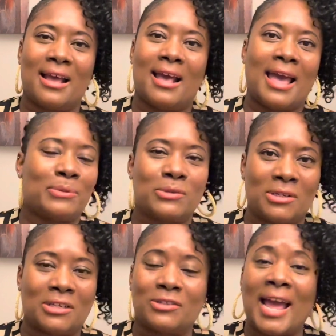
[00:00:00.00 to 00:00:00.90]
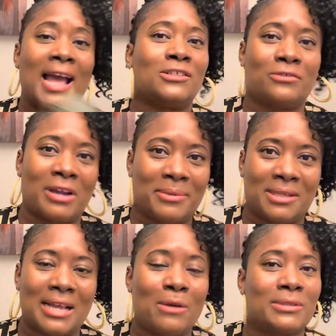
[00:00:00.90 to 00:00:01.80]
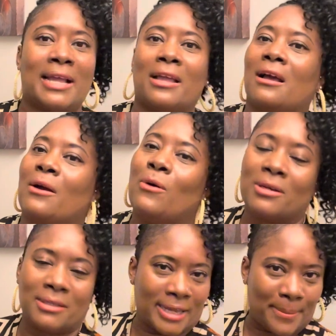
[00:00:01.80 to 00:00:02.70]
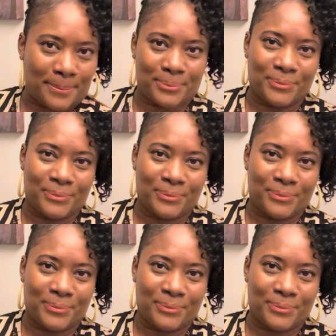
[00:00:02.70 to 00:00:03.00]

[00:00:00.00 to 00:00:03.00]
Absolutely not. So I had to grab this. I was like, Yep.